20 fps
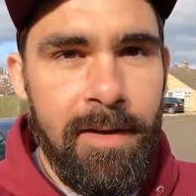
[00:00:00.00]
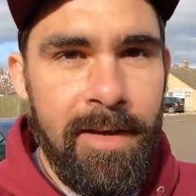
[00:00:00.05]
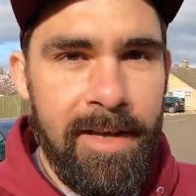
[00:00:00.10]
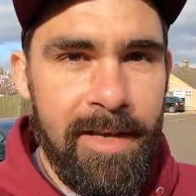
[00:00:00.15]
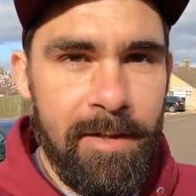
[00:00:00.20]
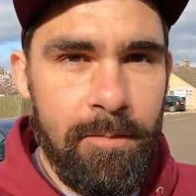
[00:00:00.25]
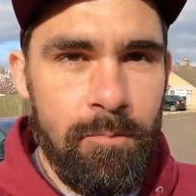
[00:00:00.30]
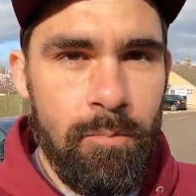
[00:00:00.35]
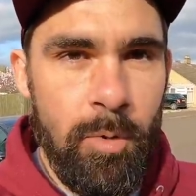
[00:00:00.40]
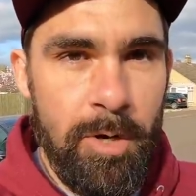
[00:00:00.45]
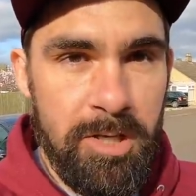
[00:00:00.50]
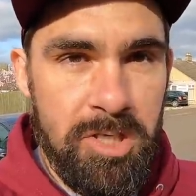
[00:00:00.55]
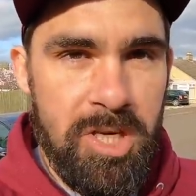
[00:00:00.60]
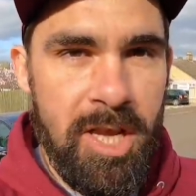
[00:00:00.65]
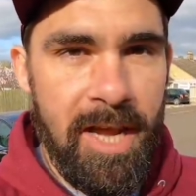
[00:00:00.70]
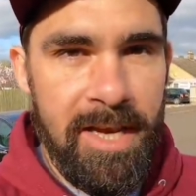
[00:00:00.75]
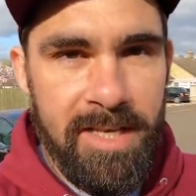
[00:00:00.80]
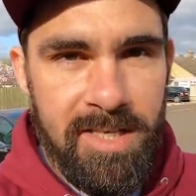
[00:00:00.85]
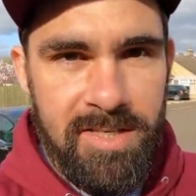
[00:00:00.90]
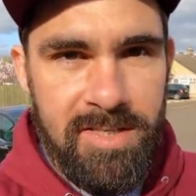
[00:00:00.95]
in which
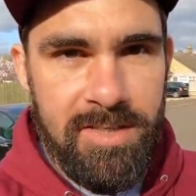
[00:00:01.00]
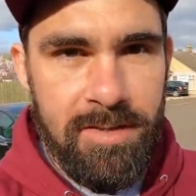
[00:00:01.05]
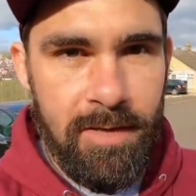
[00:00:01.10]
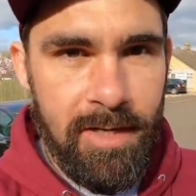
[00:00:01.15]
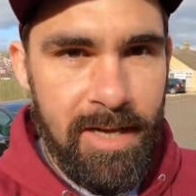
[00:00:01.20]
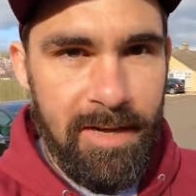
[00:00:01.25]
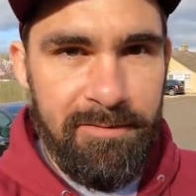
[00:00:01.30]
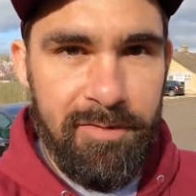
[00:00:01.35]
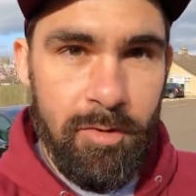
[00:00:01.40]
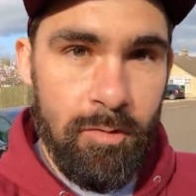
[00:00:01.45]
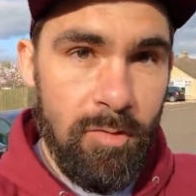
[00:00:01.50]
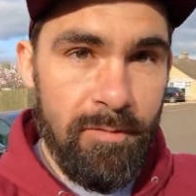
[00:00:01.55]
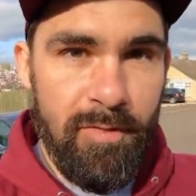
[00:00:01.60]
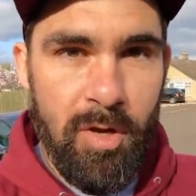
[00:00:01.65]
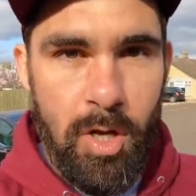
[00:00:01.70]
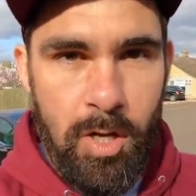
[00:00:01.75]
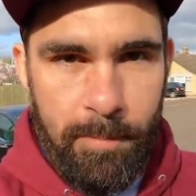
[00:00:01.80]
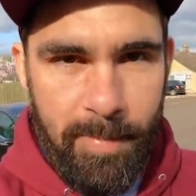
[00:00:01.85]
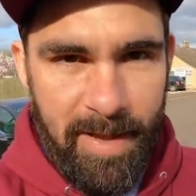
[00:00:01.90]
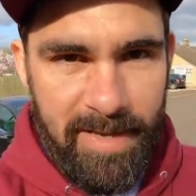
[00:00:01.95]
case I'll have to
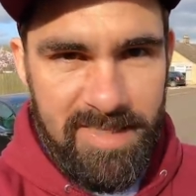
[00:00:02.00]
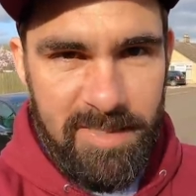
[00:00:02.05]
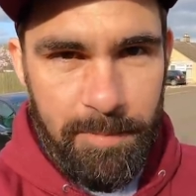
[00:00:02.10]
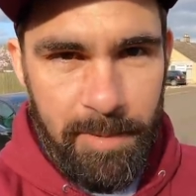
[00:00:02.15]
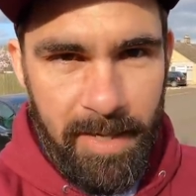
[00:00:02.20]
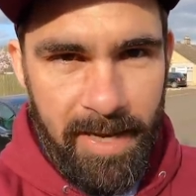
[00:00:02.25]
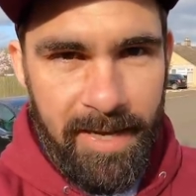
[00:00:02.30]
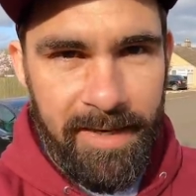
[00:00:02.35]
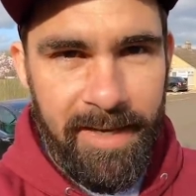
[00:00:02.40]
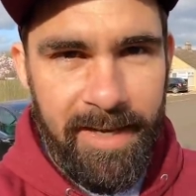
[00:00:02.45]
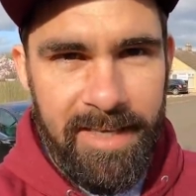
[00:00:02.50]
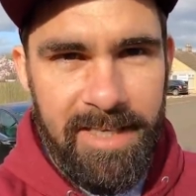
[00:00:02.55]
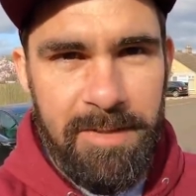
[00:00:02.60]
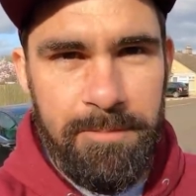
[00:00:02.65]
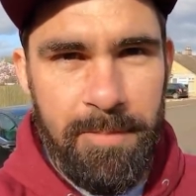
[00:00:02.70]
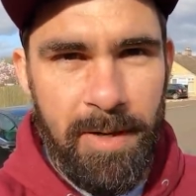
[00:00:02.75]
revert back to plan A.